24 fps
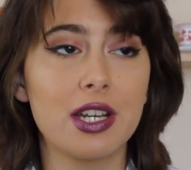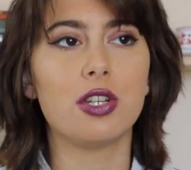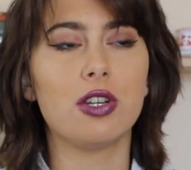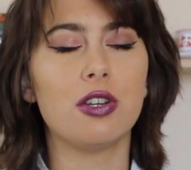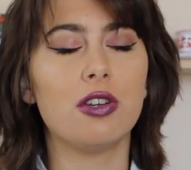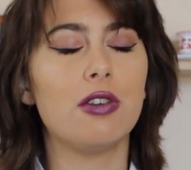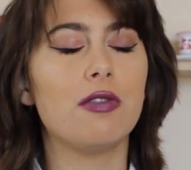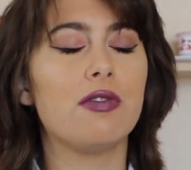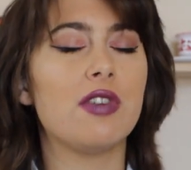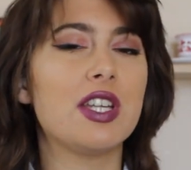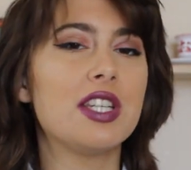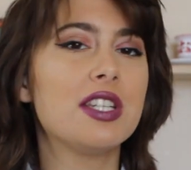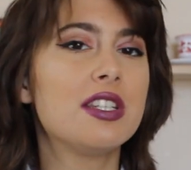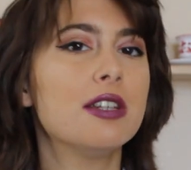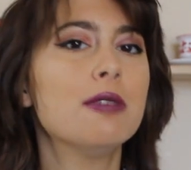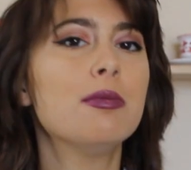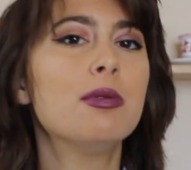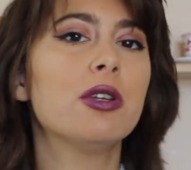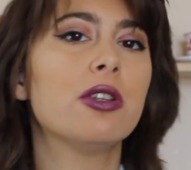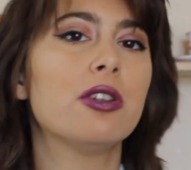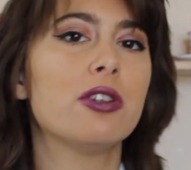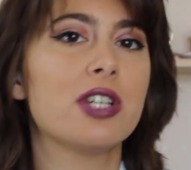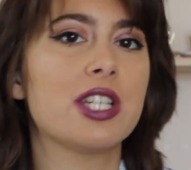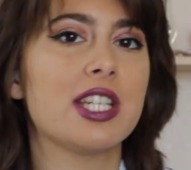So your
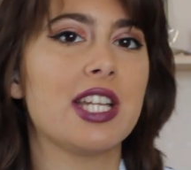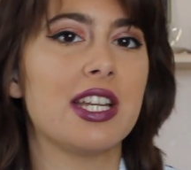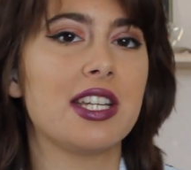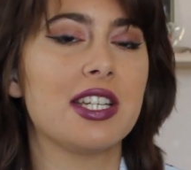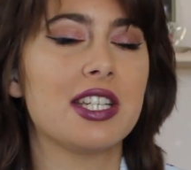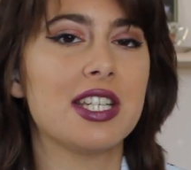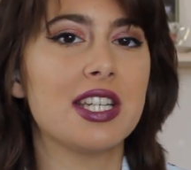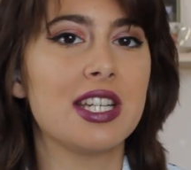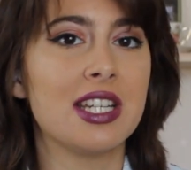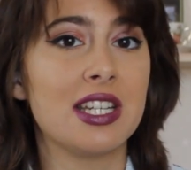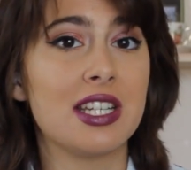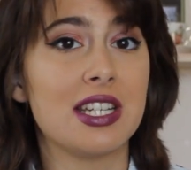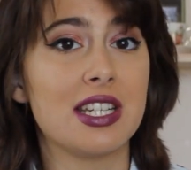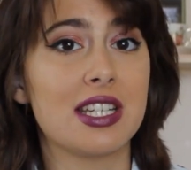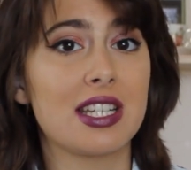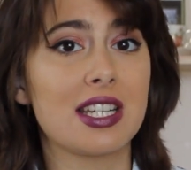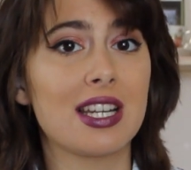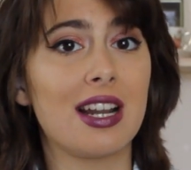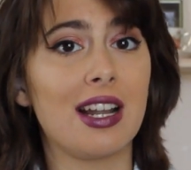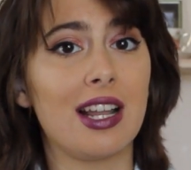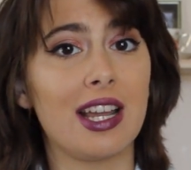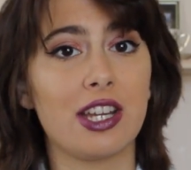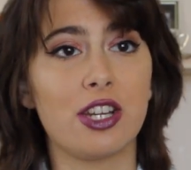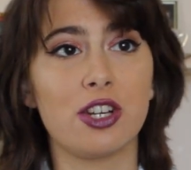vestibular sense
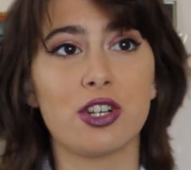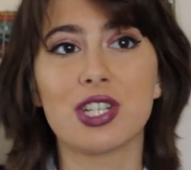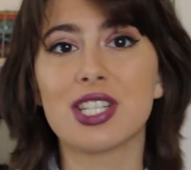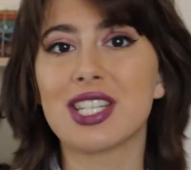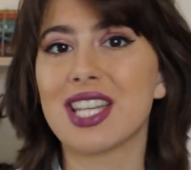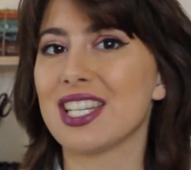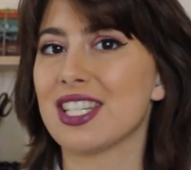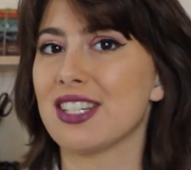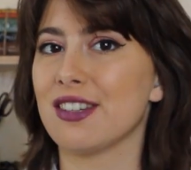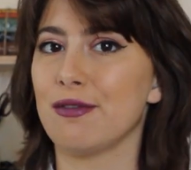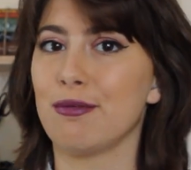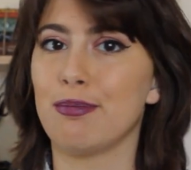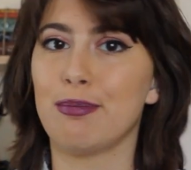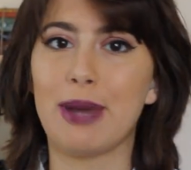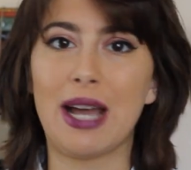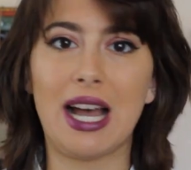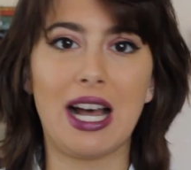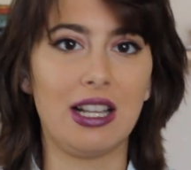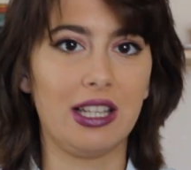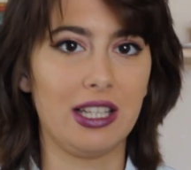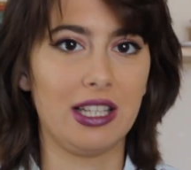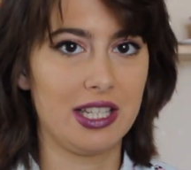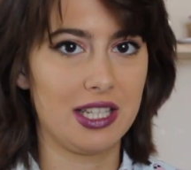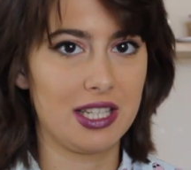is like your sense of
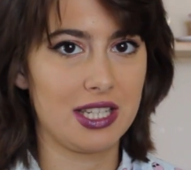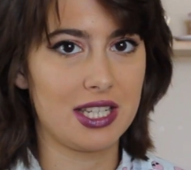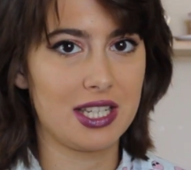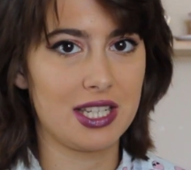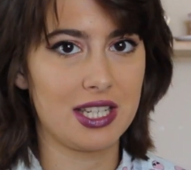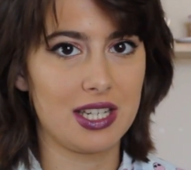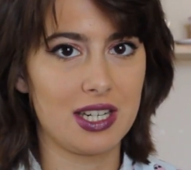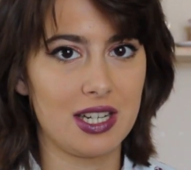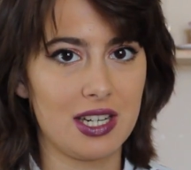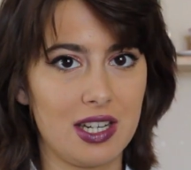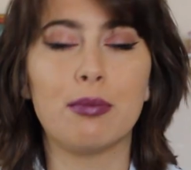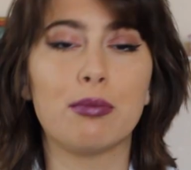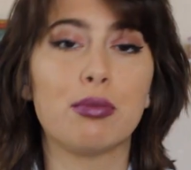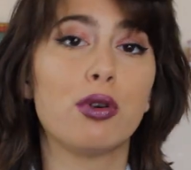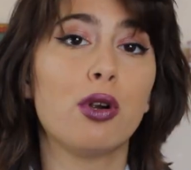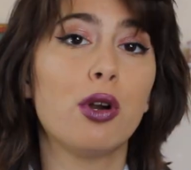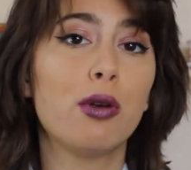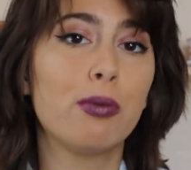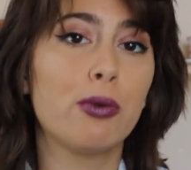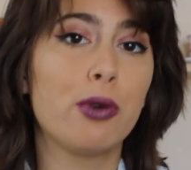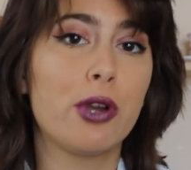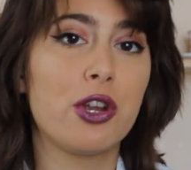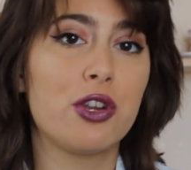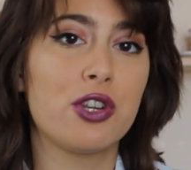balance, and
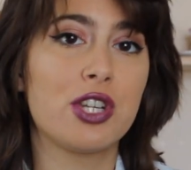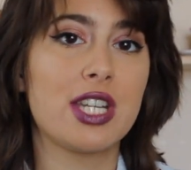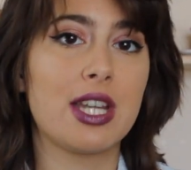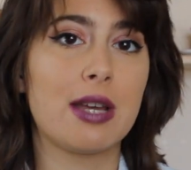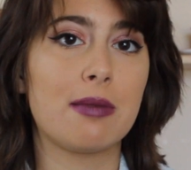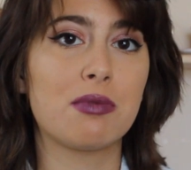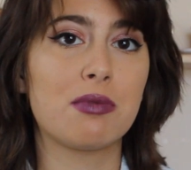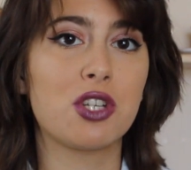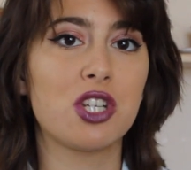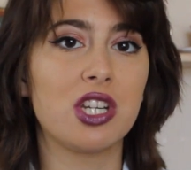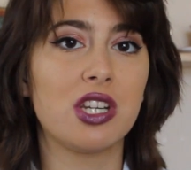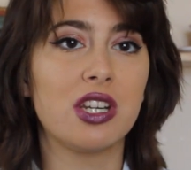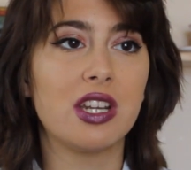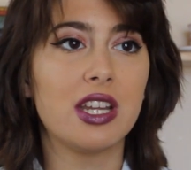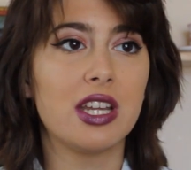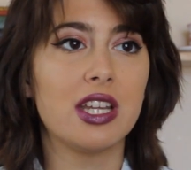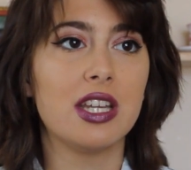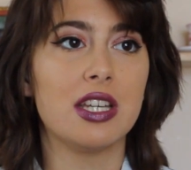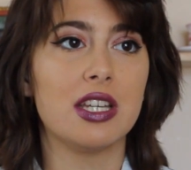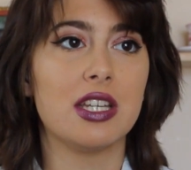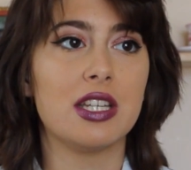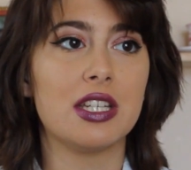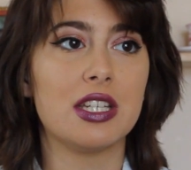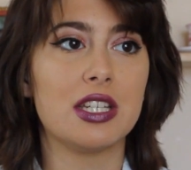proprioception
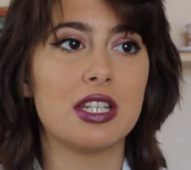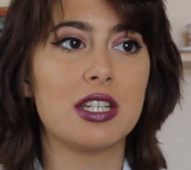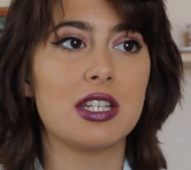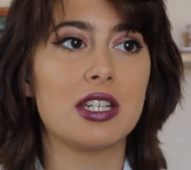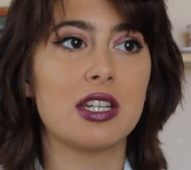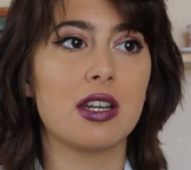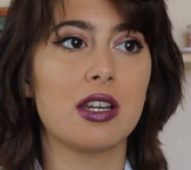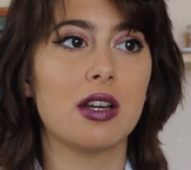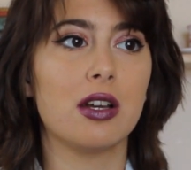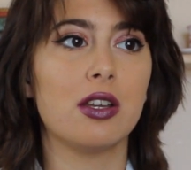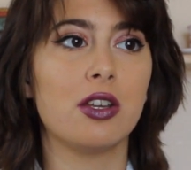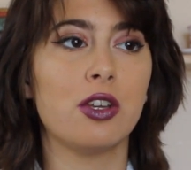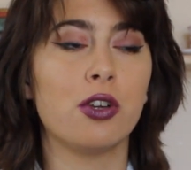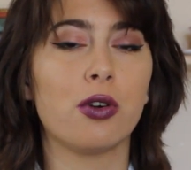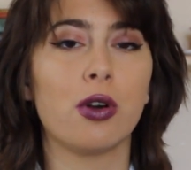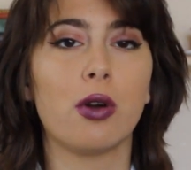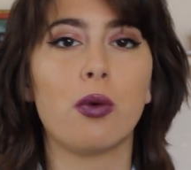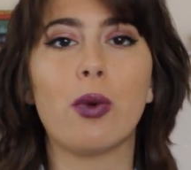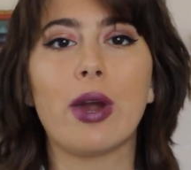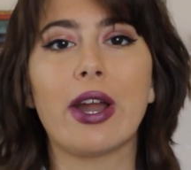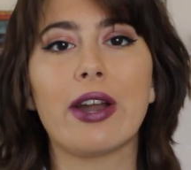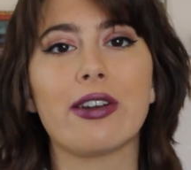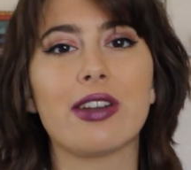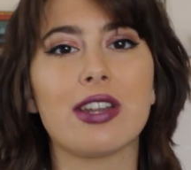is your
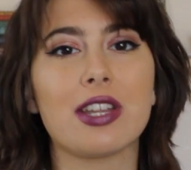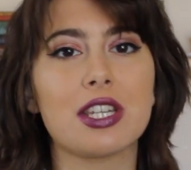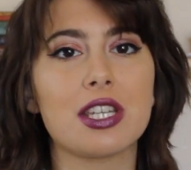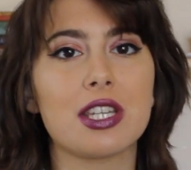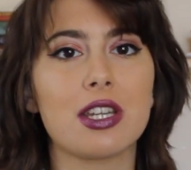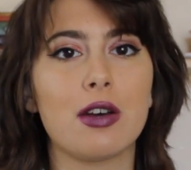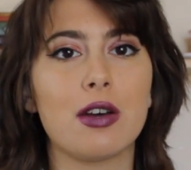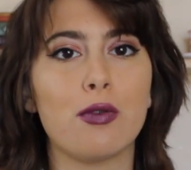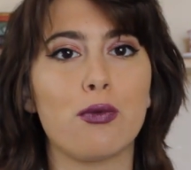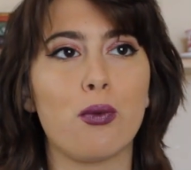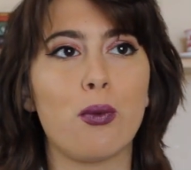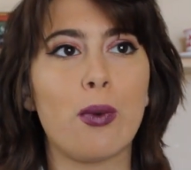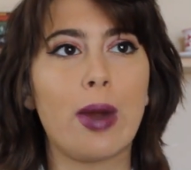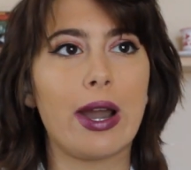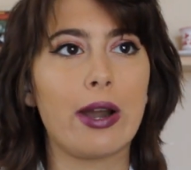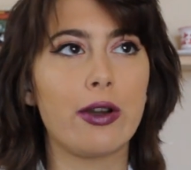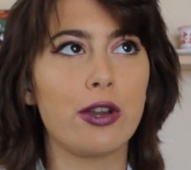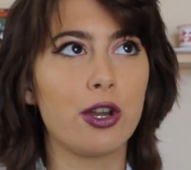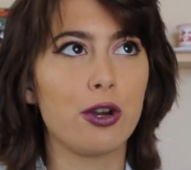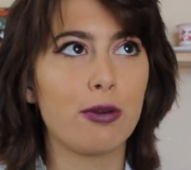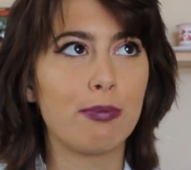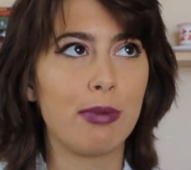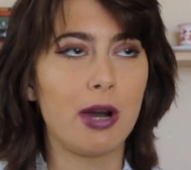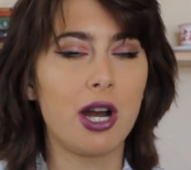awareness of where
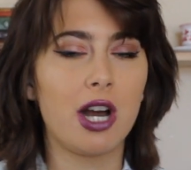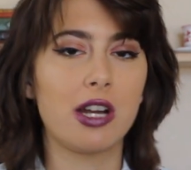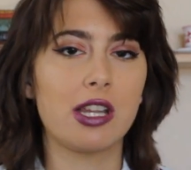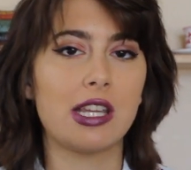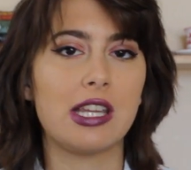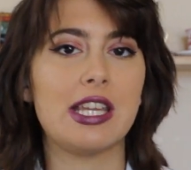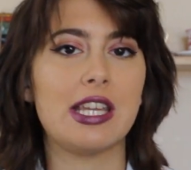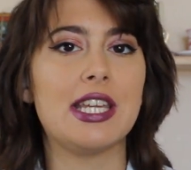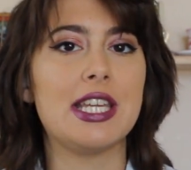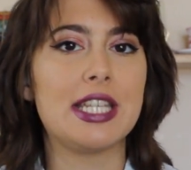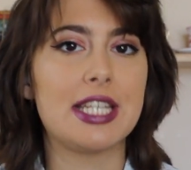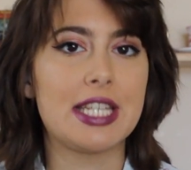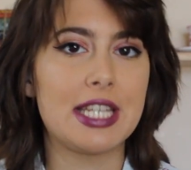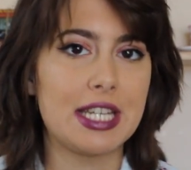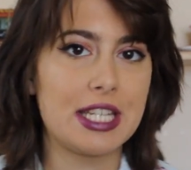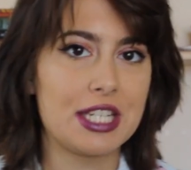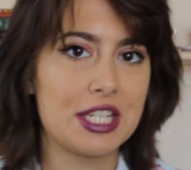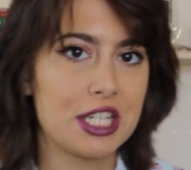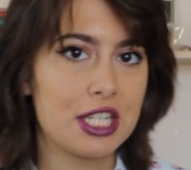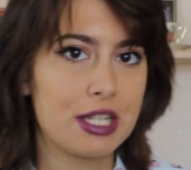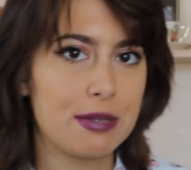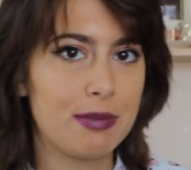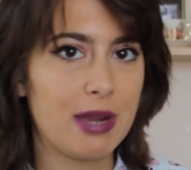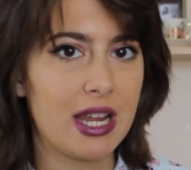your body is in
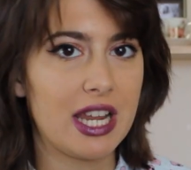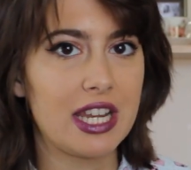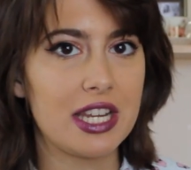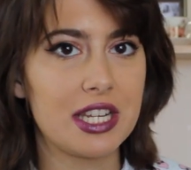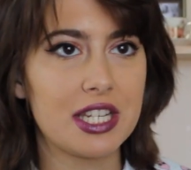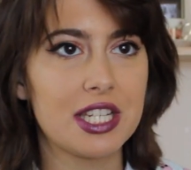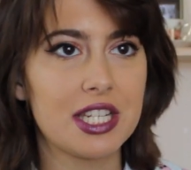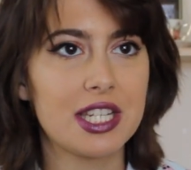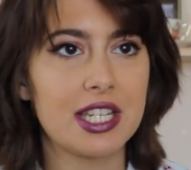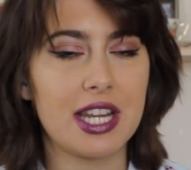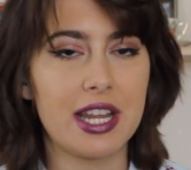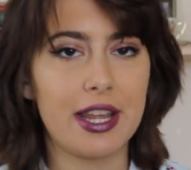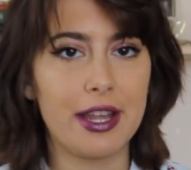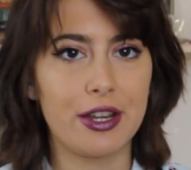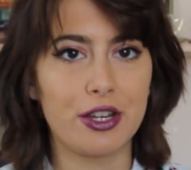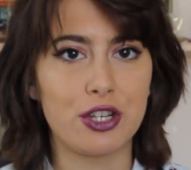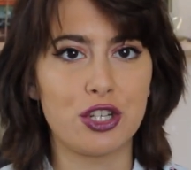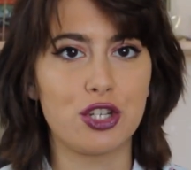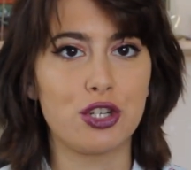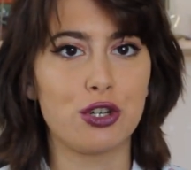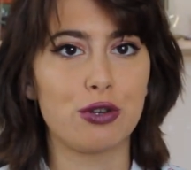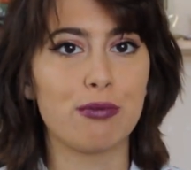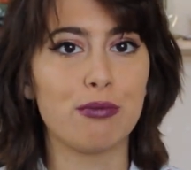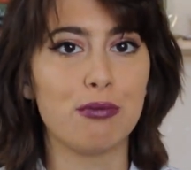space
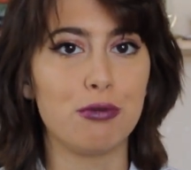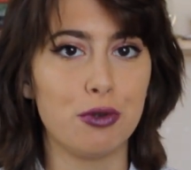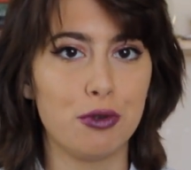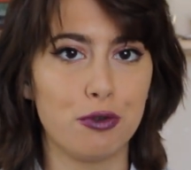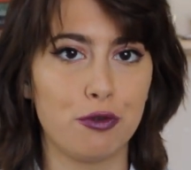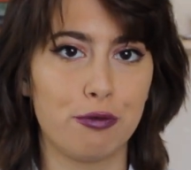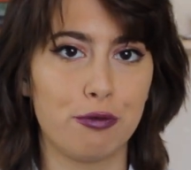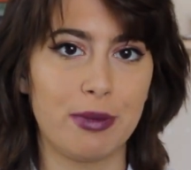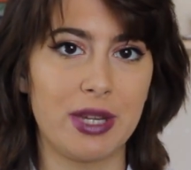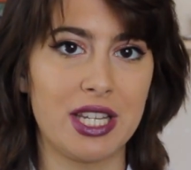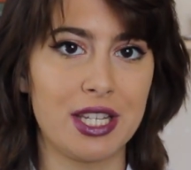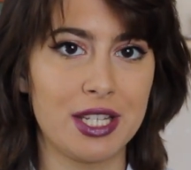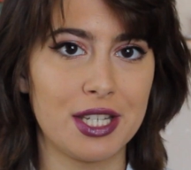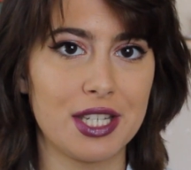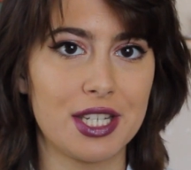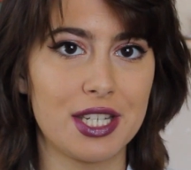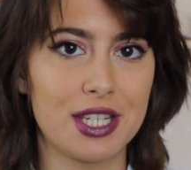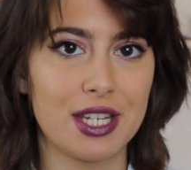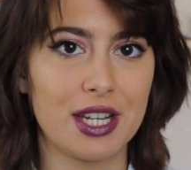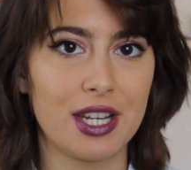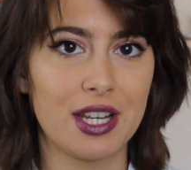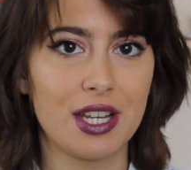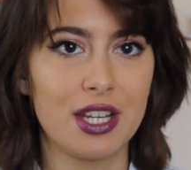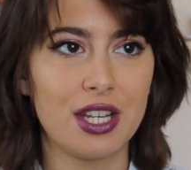and your
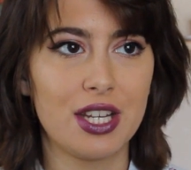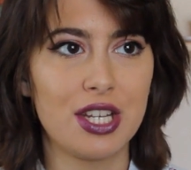movements.